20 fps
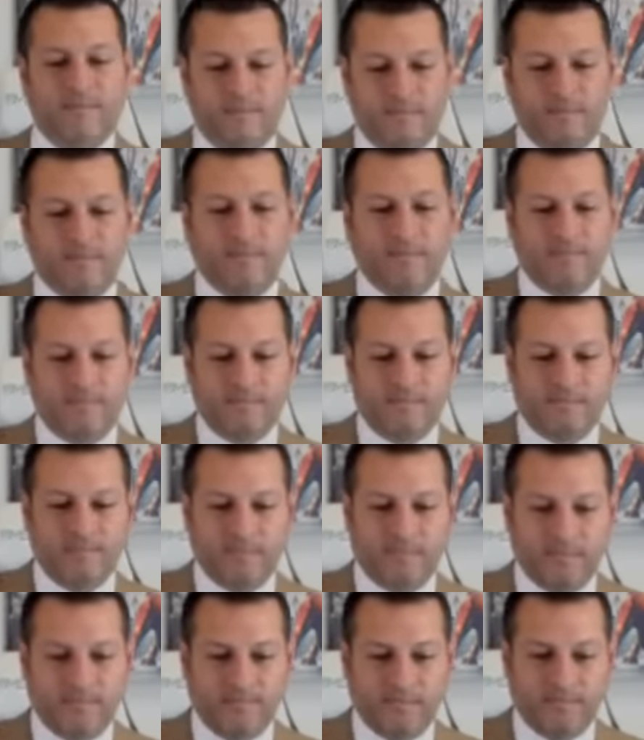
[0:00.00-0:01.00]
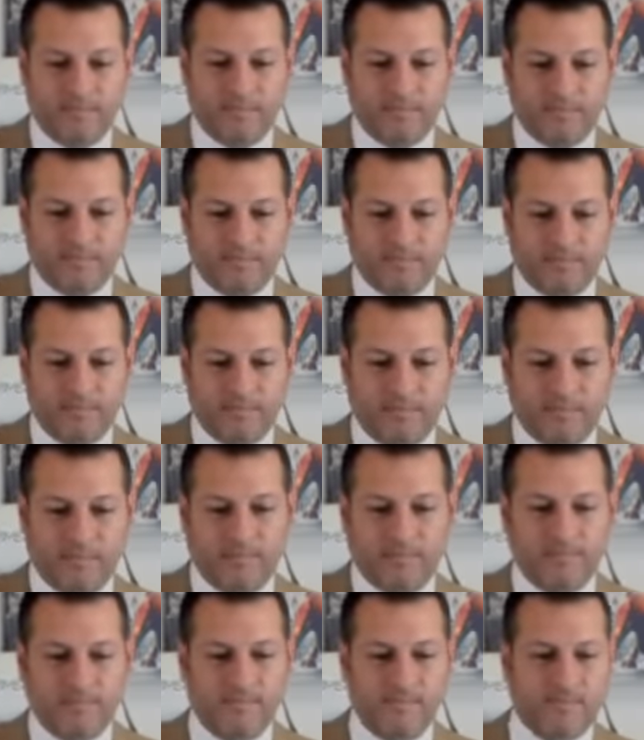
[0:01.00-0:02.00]

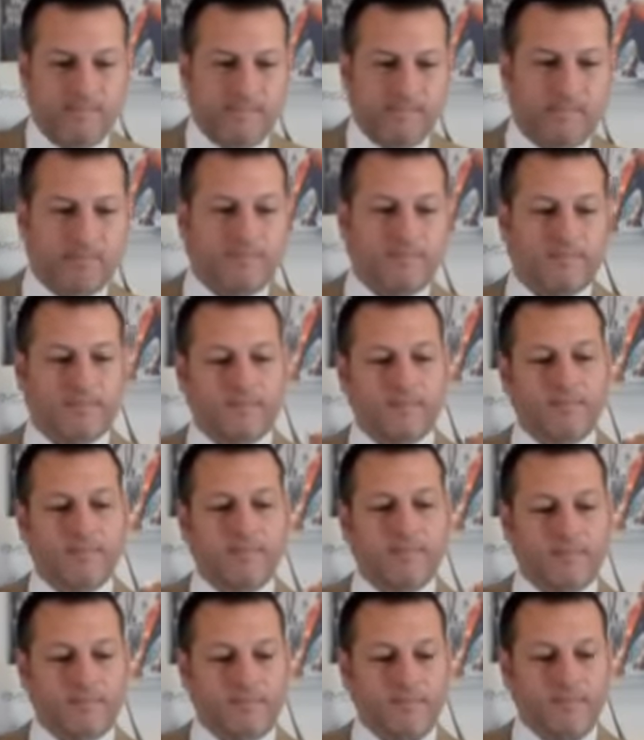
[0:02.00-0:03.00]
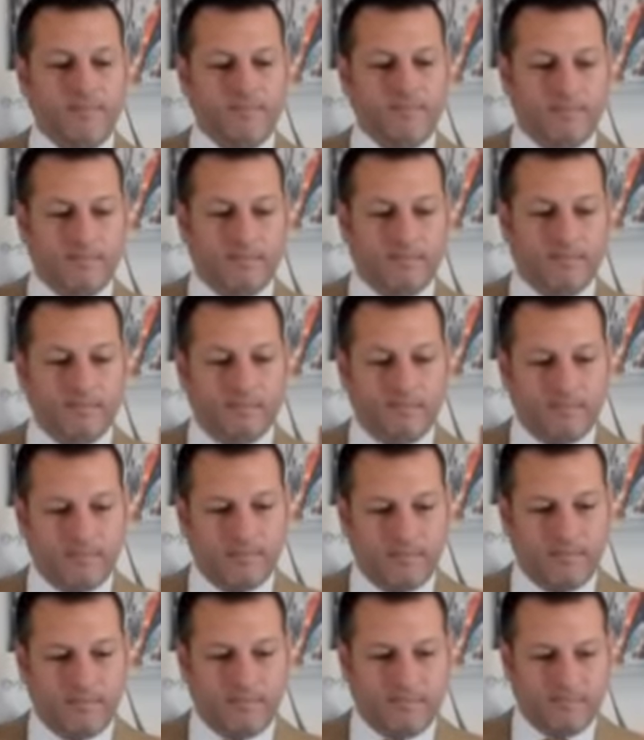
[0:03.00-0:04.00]

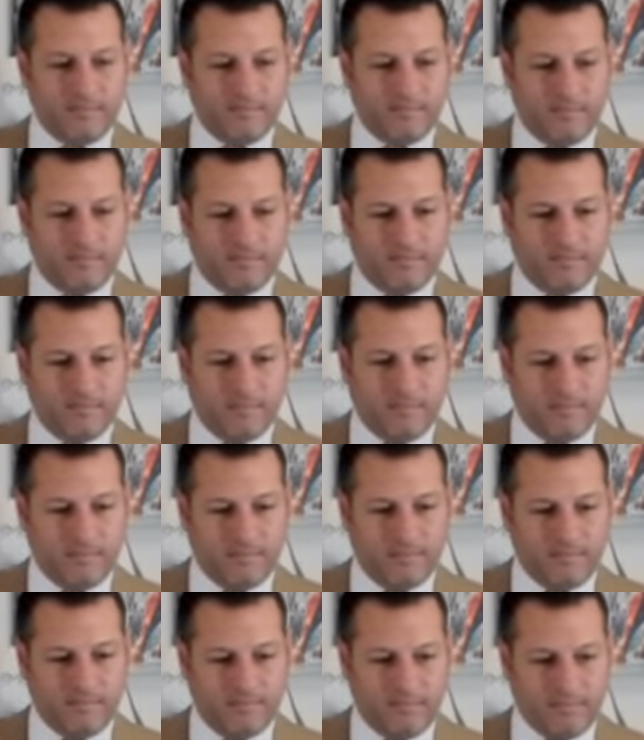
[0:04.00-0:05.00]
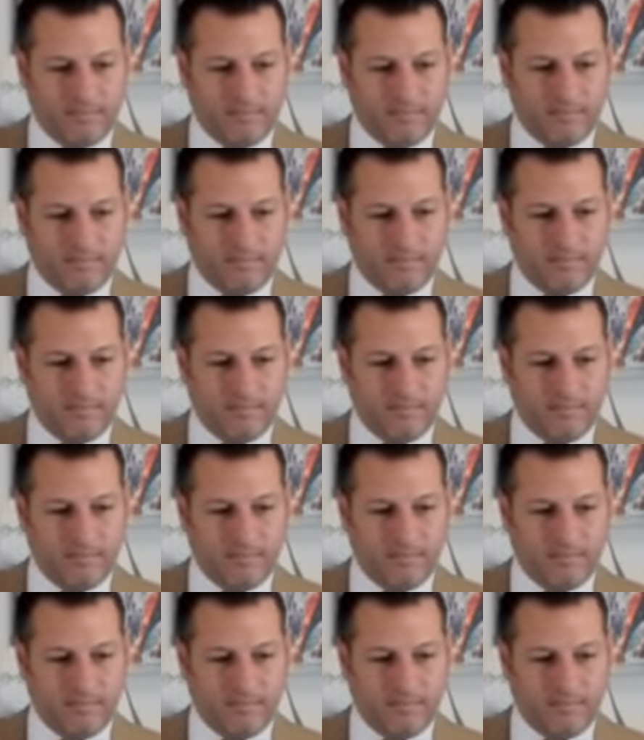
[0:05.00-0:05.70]
[no speech]